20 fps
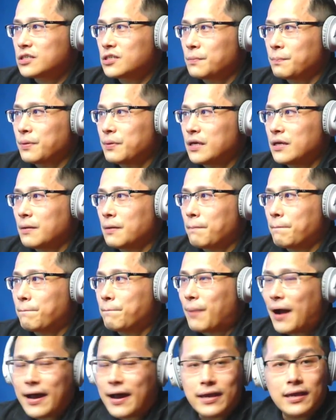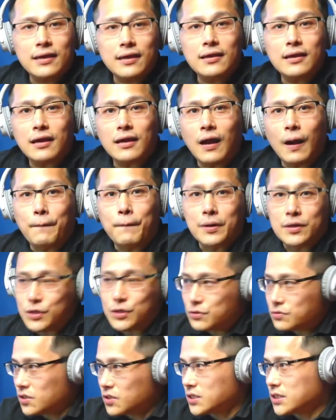be a buying
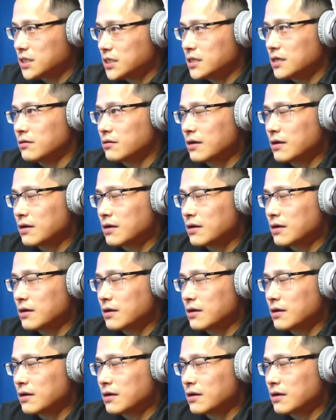opportunity.